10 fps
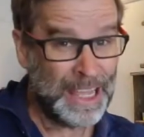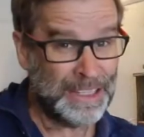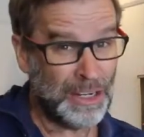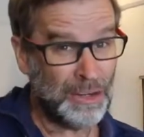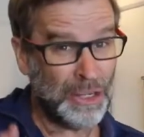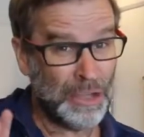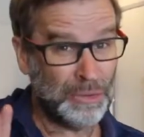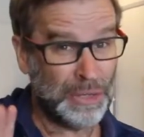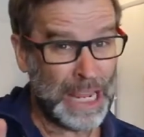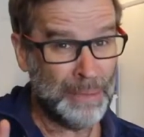and then I'll go
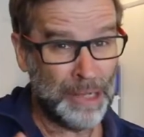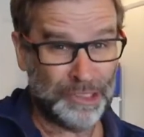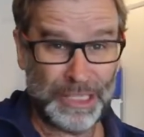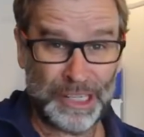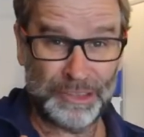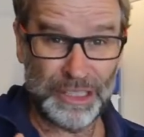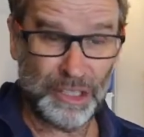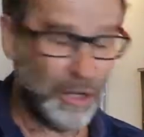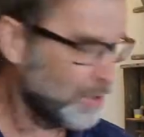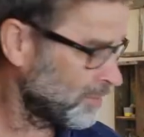through how much it actually
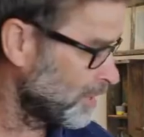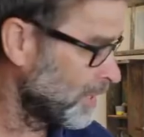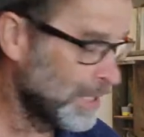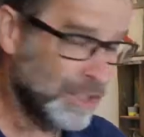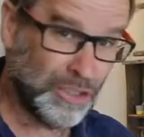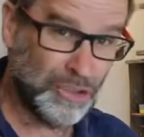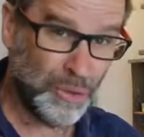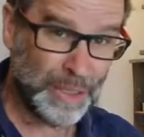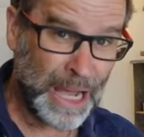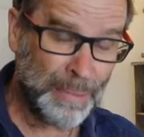cost to
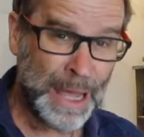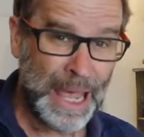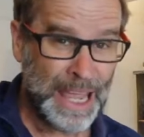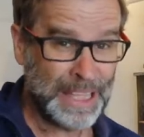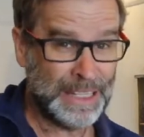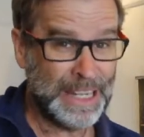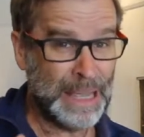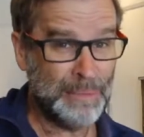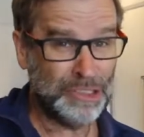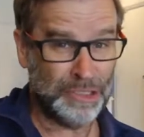do it up, and then
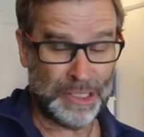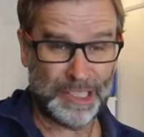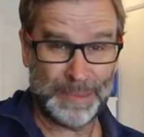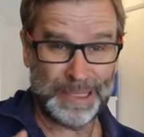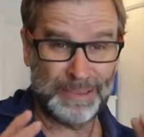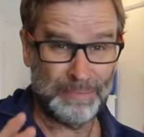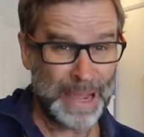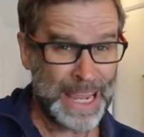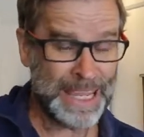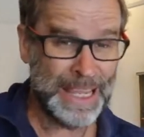how much I'd expect to
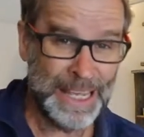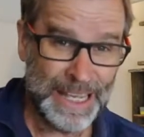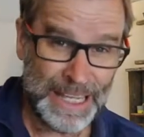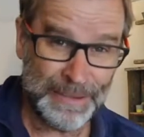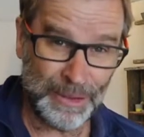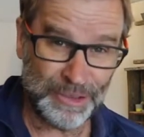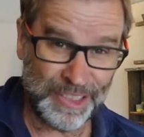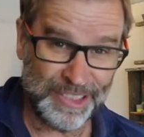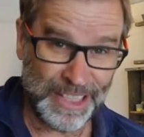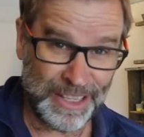make if I was
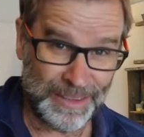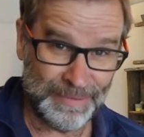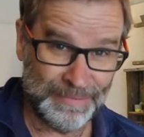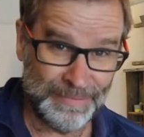to sell it.